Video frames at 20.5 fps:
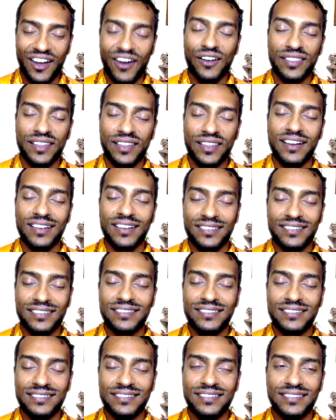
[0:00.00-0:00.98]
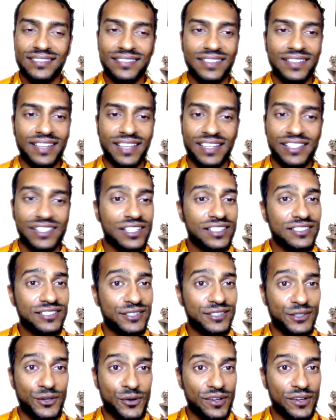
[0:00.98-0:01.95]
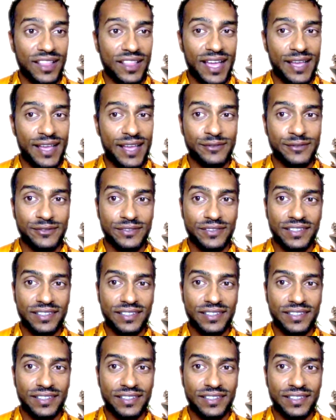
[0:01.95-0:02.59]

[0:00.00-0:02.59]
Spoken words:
are there in just your life?